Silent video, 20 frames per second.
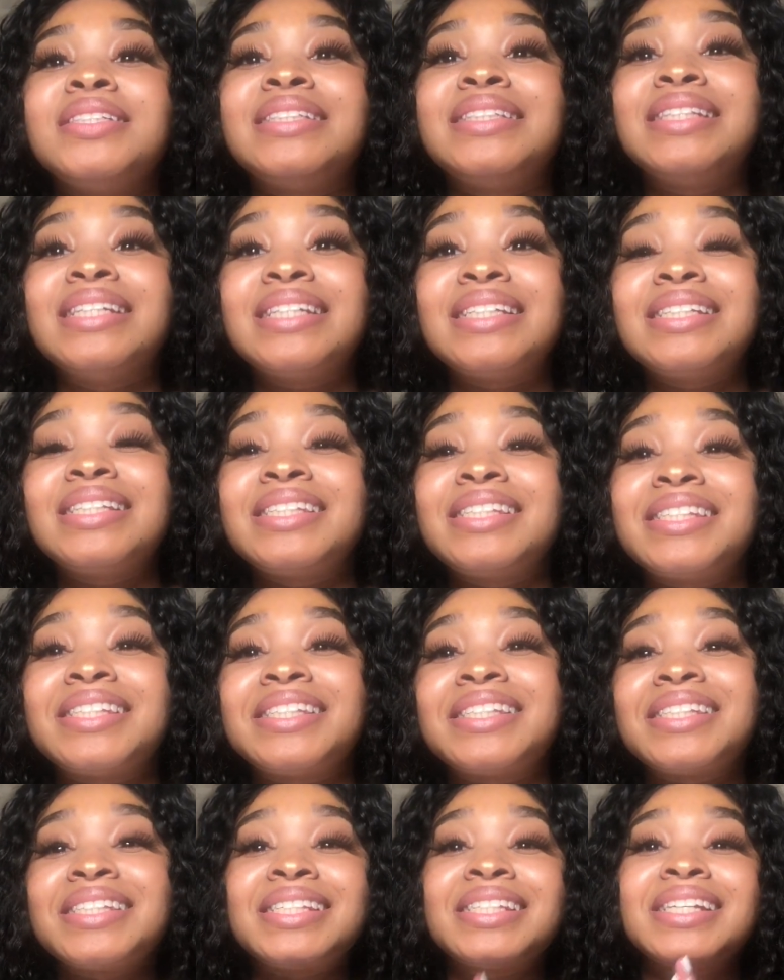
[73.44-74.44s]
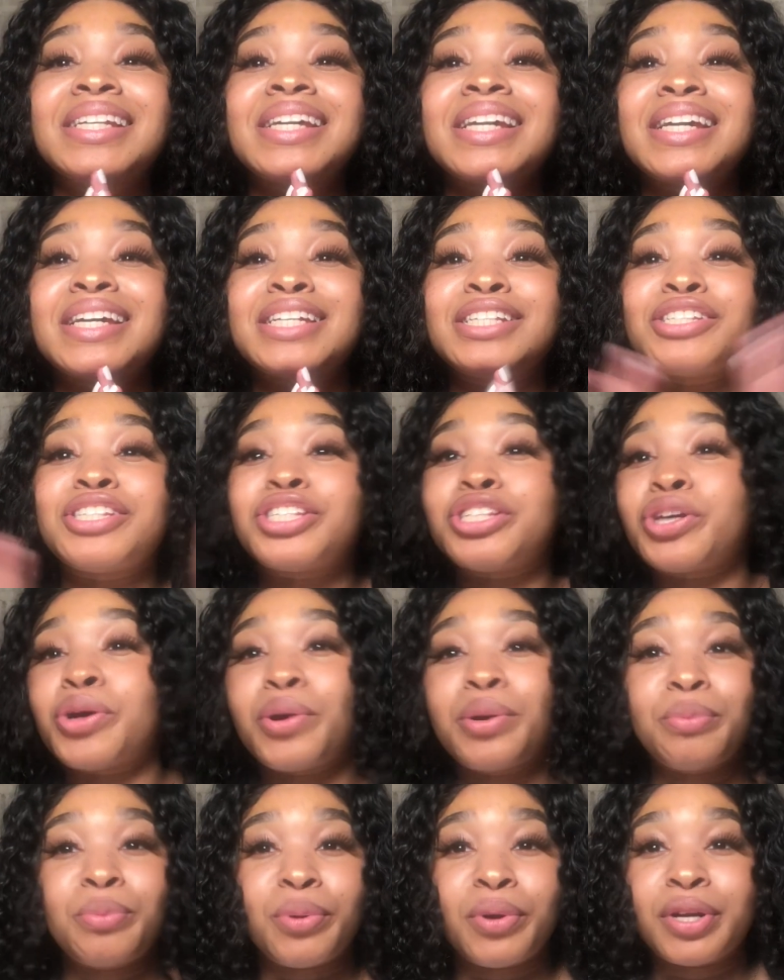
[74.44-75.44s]
this is so
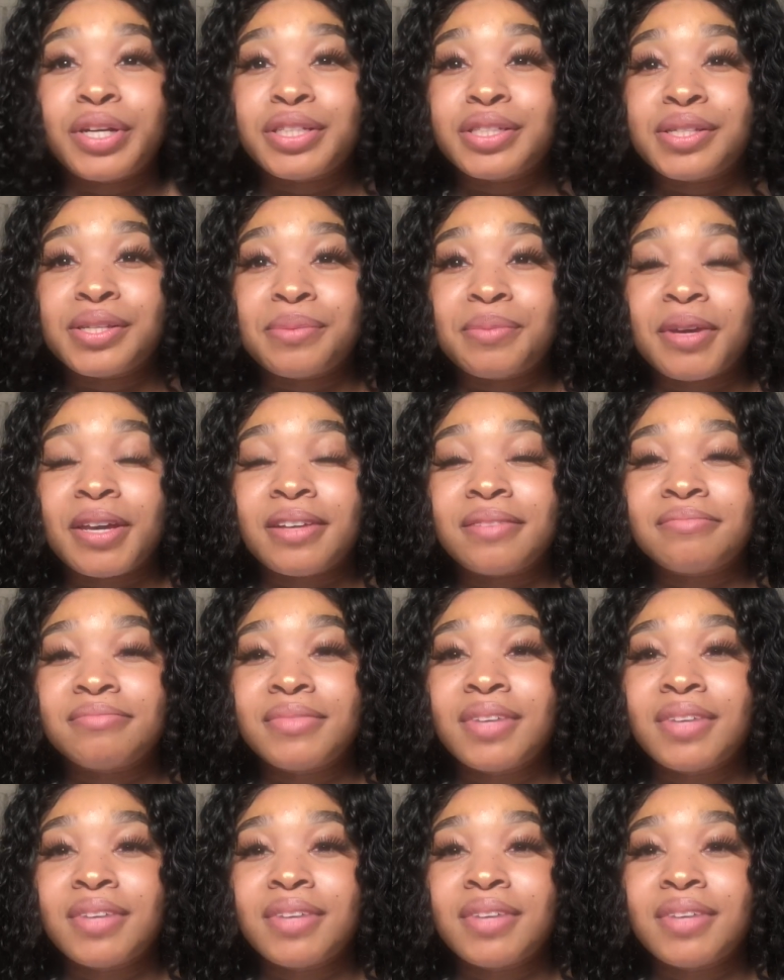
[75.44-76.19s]
important to me.